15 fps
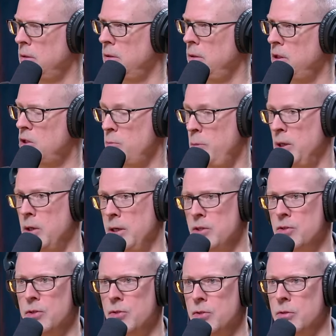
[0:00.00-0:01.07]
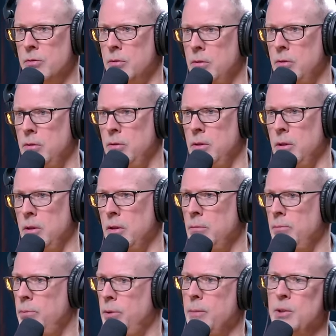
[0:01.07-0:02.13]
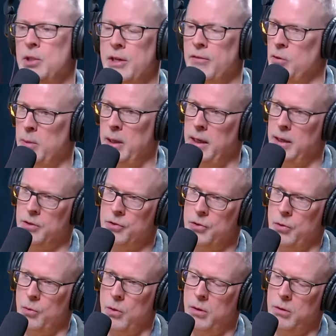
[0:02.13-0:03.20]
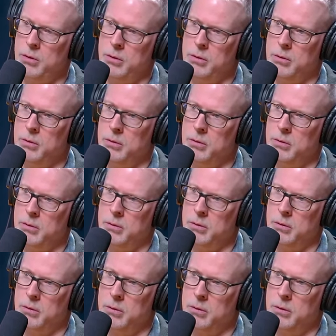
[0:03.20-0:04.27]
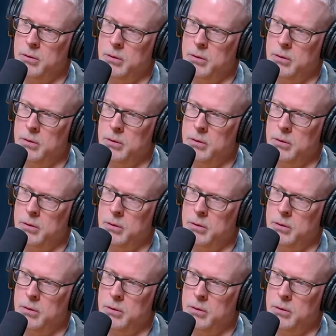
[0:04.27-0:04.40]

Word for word: experiences than pretty much everybody else in the world. I would agree.